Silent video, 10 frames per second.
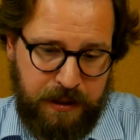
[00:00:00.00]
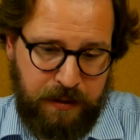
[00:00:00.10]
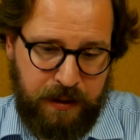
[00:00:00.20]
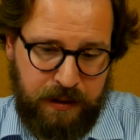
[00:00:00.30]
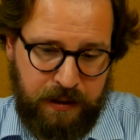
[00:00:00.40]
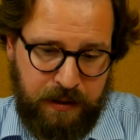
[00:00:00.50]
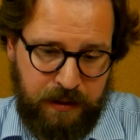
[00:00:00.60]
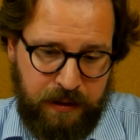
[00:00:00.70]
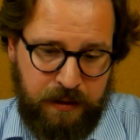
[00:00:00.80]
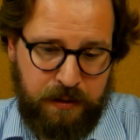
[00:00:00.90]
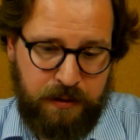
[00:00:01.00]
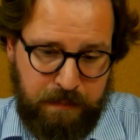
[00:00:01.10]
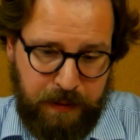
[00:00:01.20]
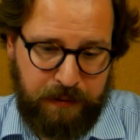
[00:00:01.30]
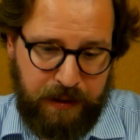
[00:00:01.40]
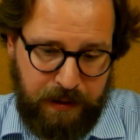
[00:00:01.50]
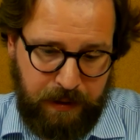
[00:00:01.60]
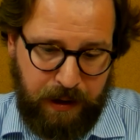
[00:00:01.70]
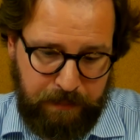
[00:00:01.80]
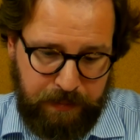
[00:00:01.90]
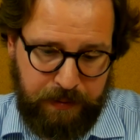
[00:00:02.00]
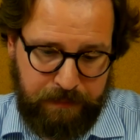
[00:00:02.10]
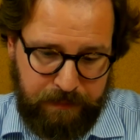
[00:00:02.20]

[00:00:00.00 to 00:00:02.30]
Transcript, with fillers: good, to build him up.